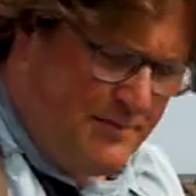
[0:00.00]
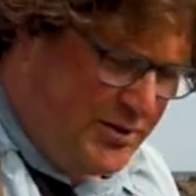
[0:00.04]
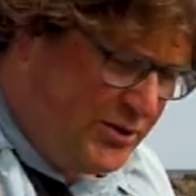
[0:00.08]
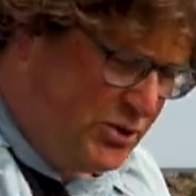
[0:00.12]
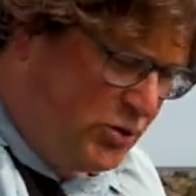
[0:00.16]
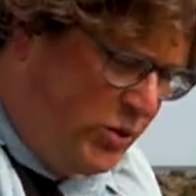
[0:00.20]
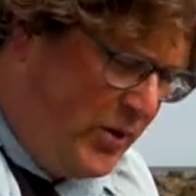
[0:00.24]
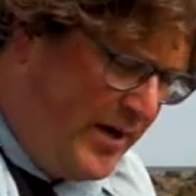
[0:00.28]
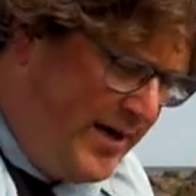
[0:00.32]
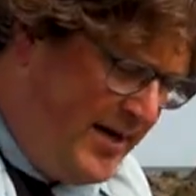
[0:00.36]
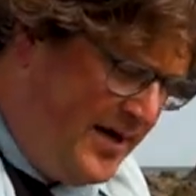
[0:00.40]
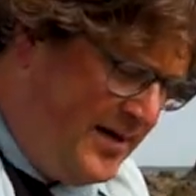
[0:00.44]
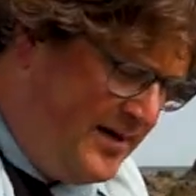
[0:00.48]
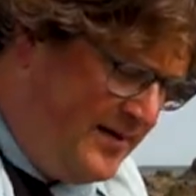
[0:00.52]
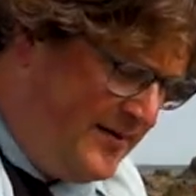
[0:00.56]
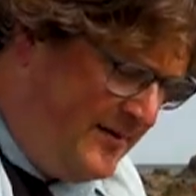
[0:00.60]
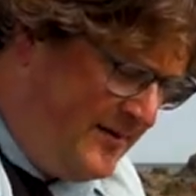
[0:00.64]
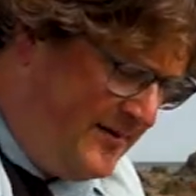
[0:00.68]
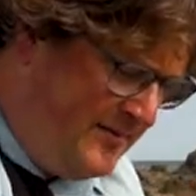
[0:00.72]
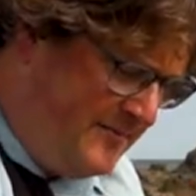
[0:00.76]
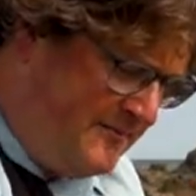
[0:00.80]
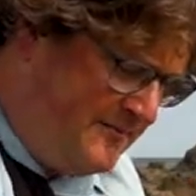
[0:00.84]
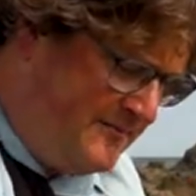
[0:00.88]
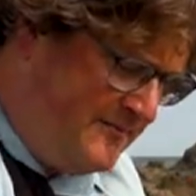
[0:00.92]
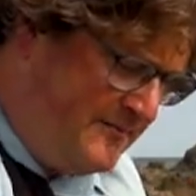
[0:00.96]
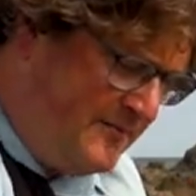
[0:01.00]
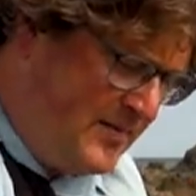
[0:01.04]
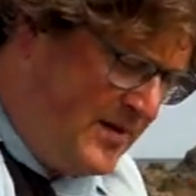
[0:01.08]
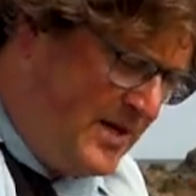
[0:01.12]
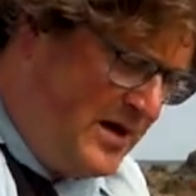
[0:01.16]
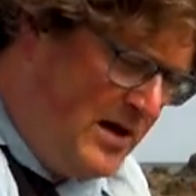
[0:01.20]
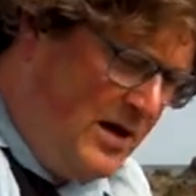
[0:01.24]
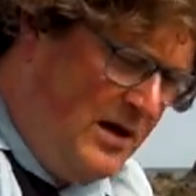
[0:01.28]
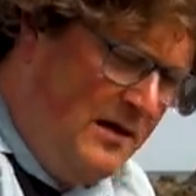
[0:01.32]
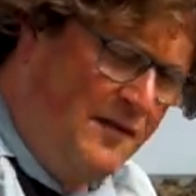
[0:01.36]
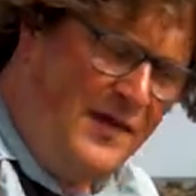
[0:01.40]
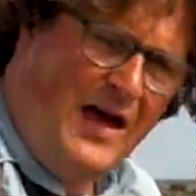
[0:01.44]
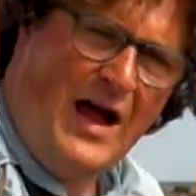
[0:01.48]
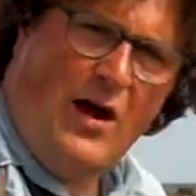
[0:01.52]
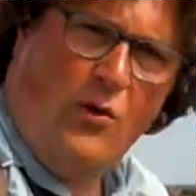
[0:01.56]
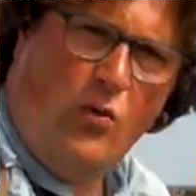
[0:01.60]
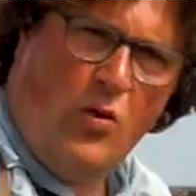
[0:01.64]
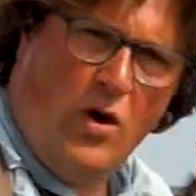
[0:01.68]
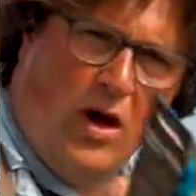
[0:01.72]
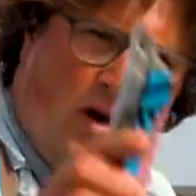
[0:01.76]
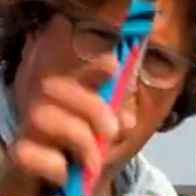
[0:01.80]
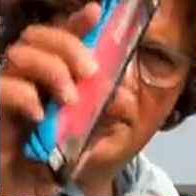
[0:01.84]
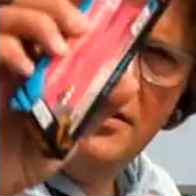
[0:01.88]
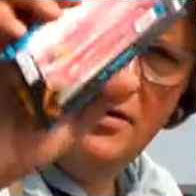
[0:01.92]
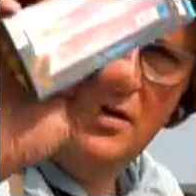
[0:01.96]
Between that
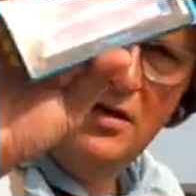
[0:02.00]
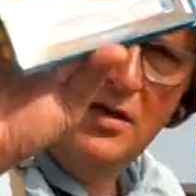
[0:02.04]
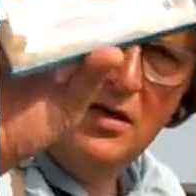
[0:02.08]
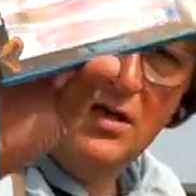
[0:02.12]
one,